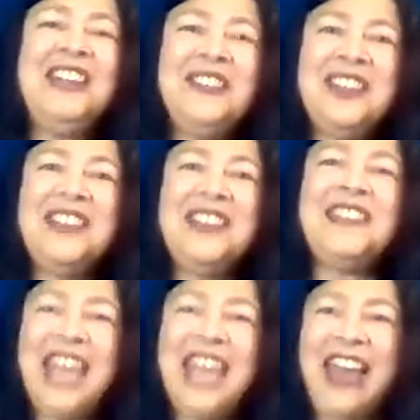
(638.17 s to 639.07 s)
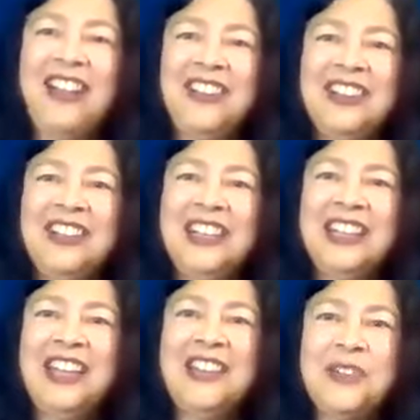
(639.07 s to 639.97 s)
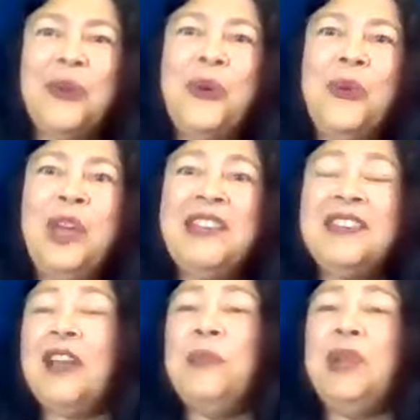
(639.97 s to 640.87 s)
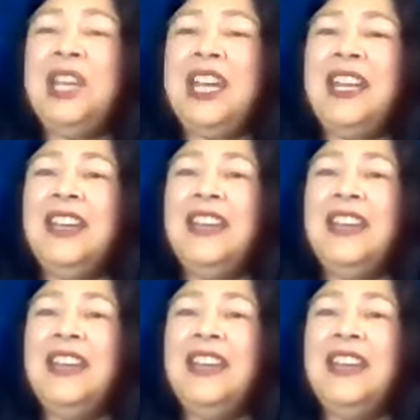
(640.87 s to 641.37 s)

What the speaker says: of the scale, there's always somebody